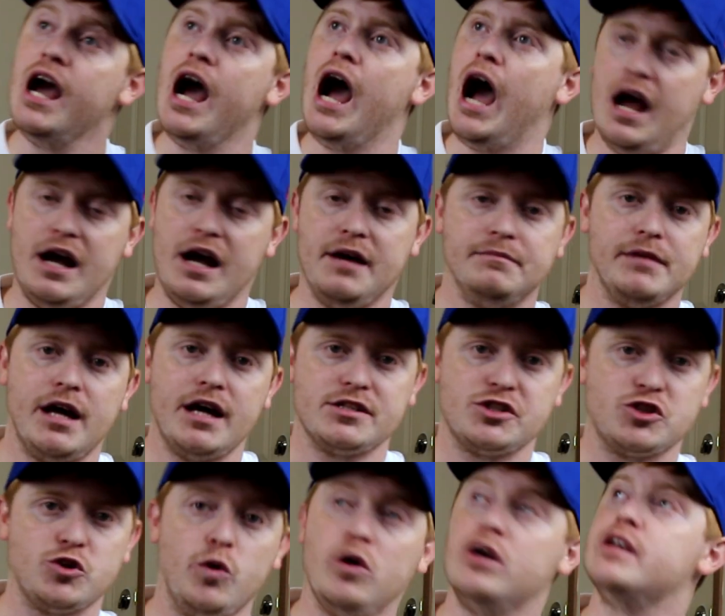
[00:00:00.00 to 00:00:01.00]
I'm not
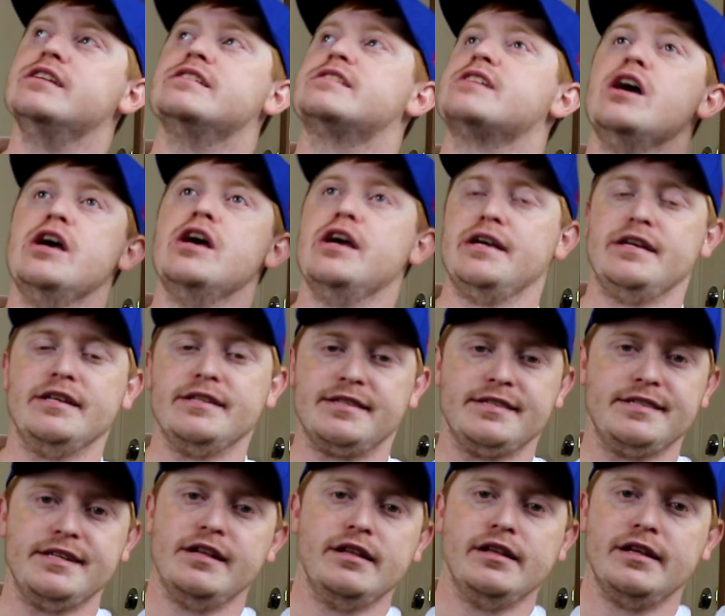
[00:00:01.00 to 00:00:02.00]
sure. His
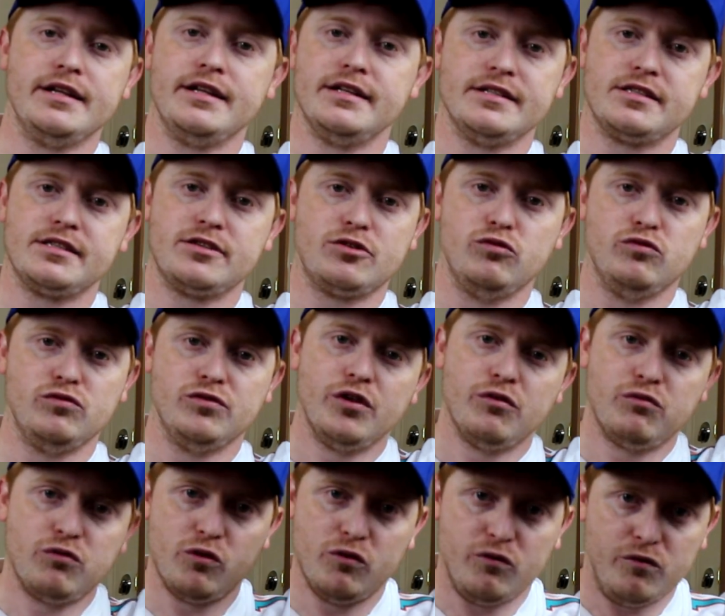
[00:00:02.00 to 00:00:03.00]
ceiling is through the
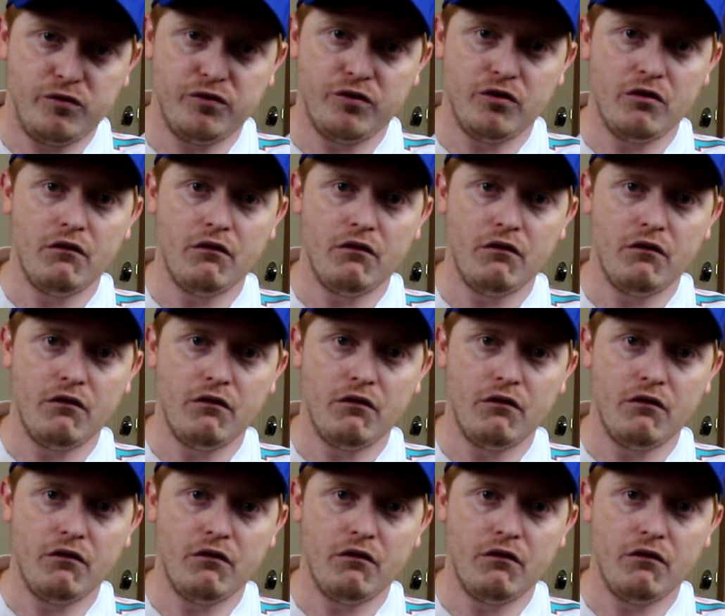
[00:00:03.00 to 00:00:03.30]
roof.